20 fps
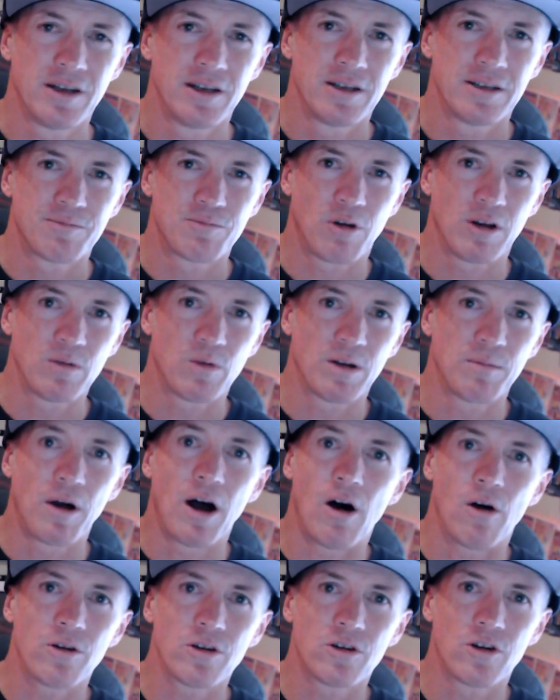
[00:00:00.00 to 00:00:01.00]
Probably one of my
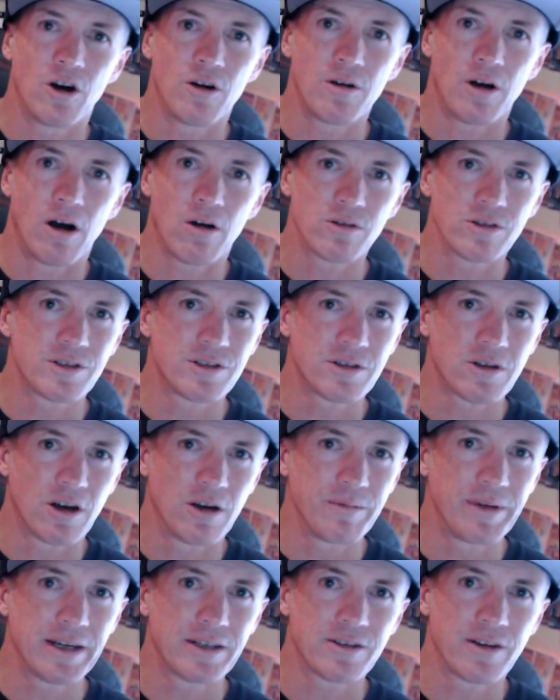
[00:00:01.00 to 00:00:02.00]
oldest
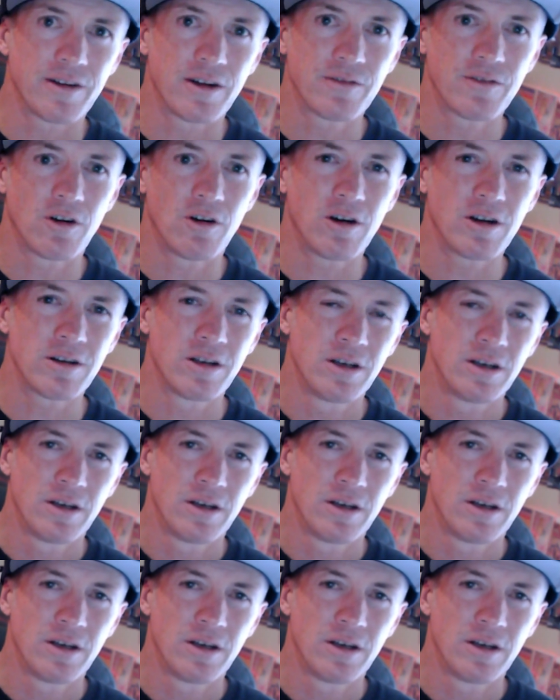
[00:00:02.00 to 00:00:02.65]
comics that I've got.